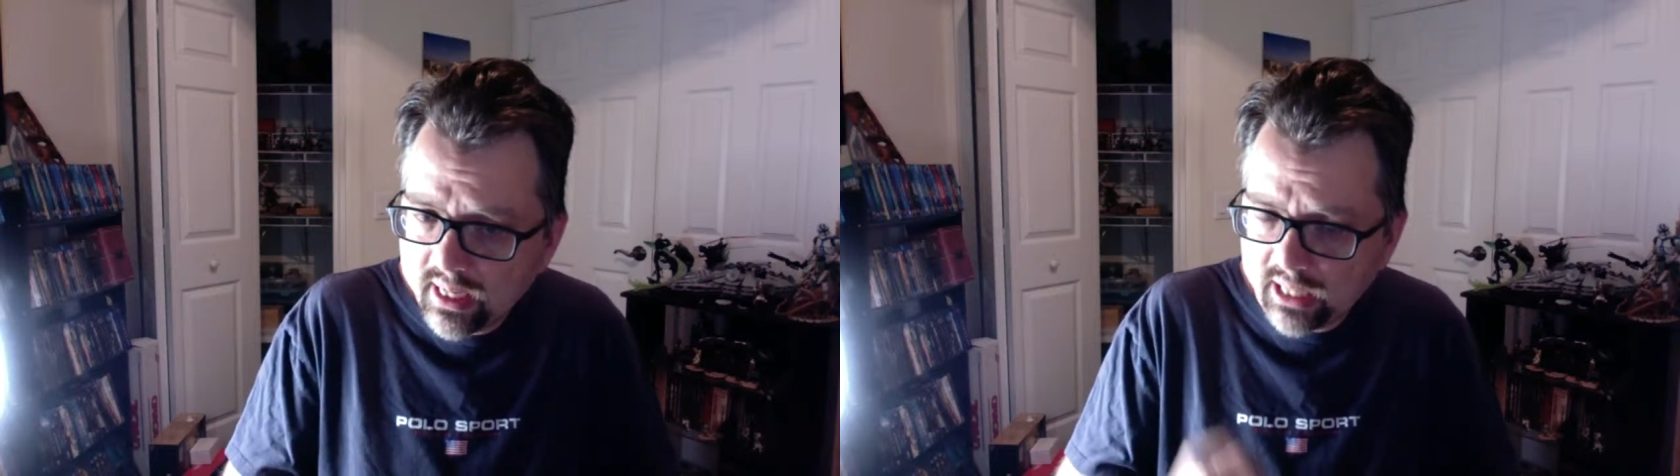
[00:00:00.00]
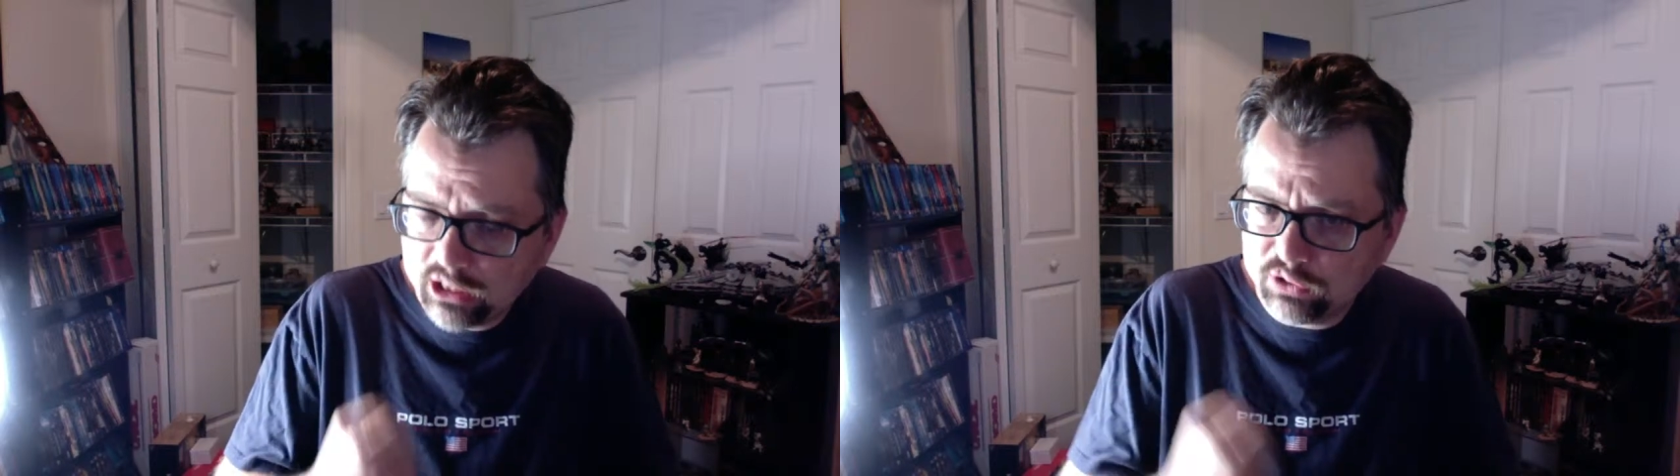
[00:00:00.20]

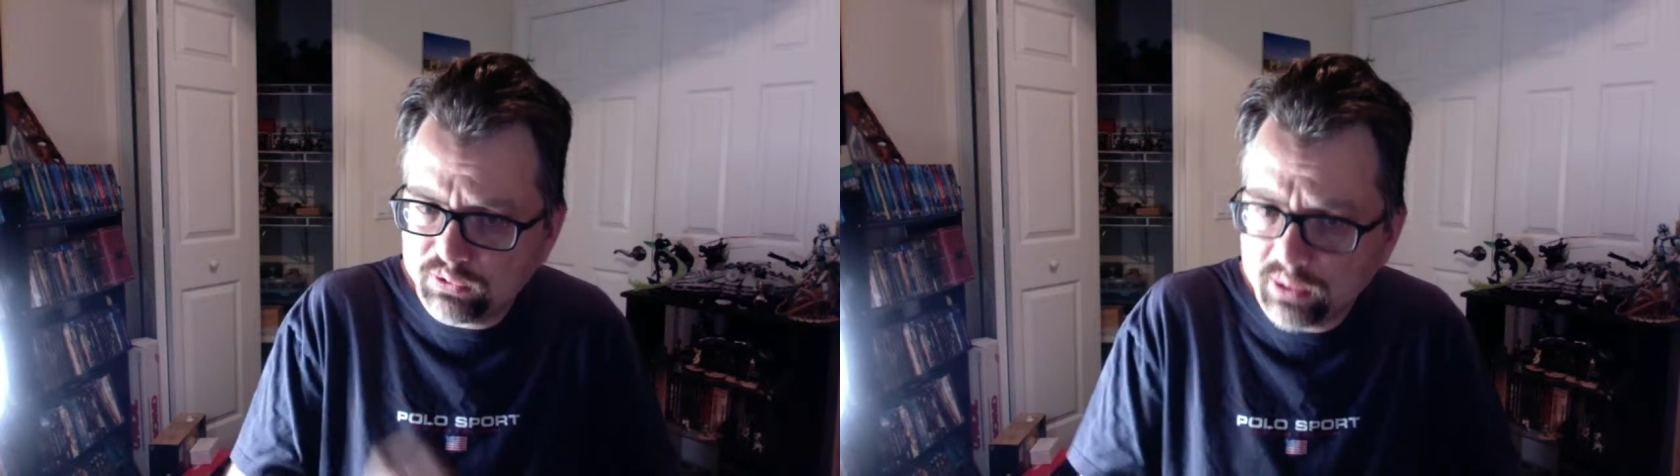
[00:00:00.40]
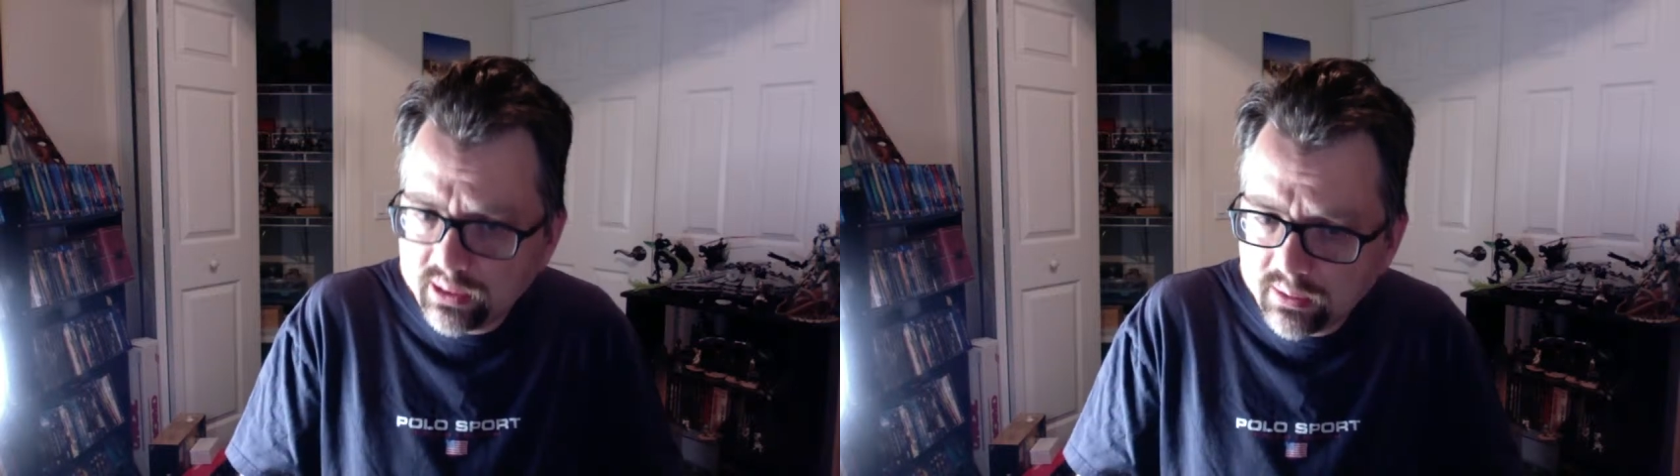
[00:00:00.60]
and your
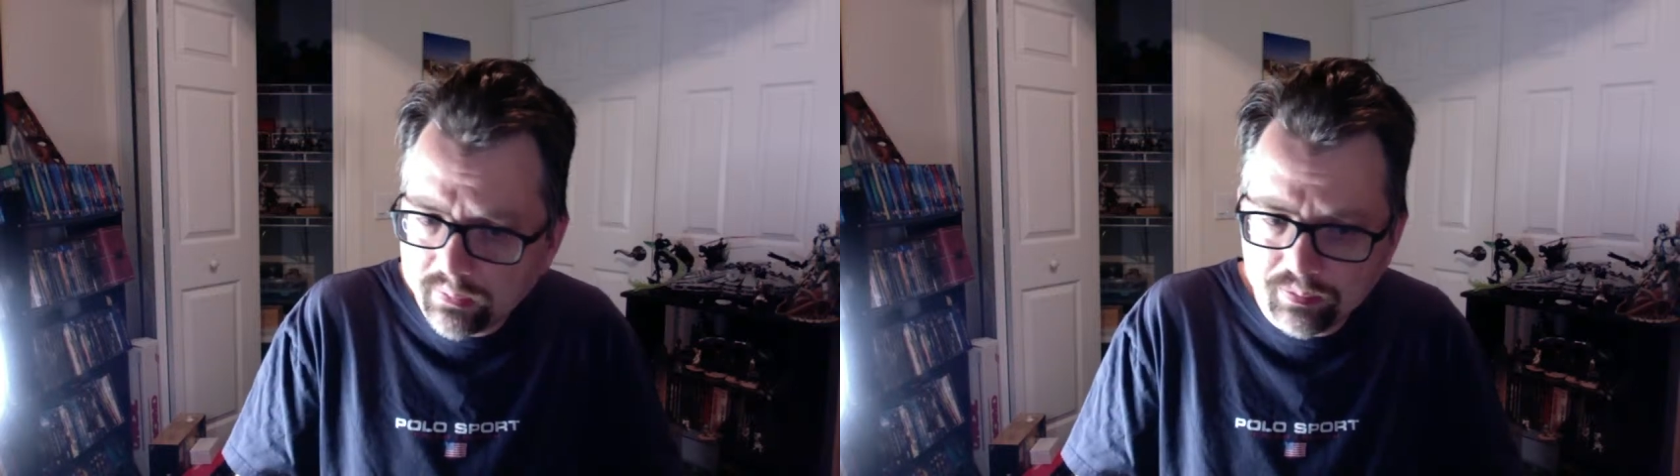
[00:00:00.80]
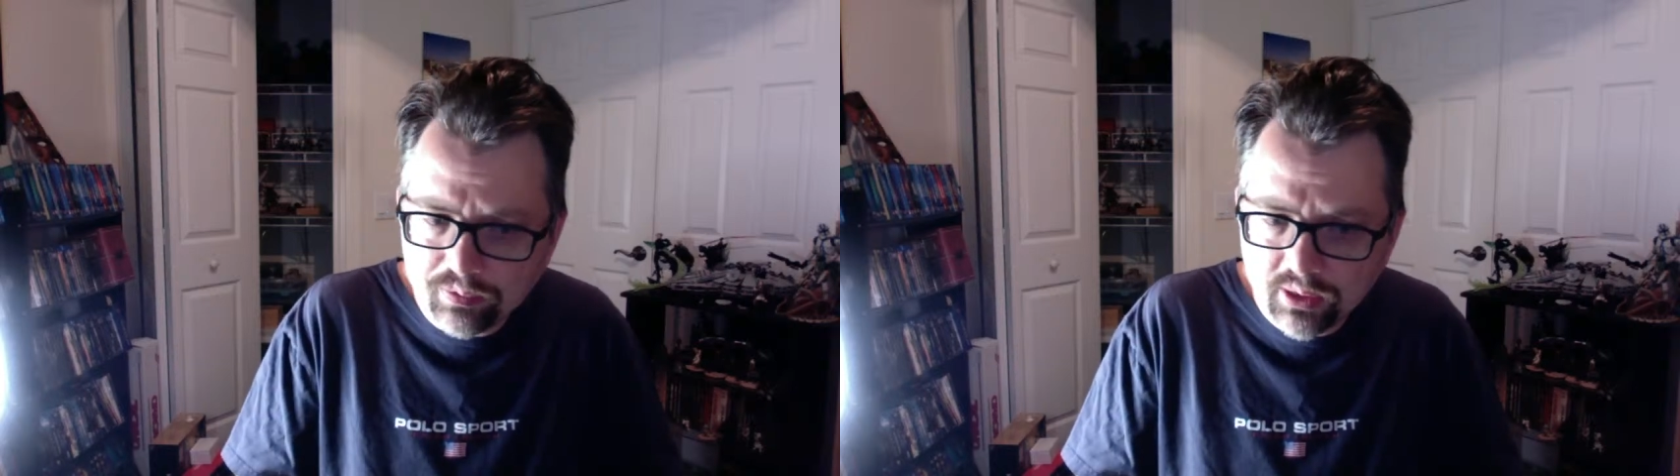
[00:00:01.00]

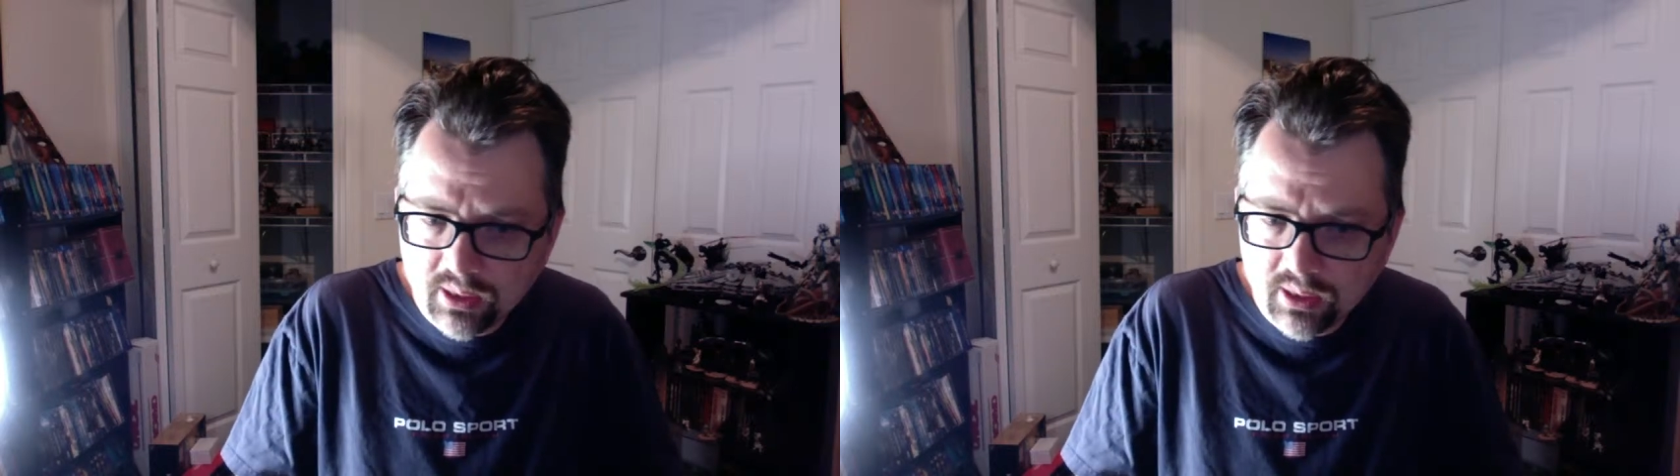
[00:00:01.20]
freedom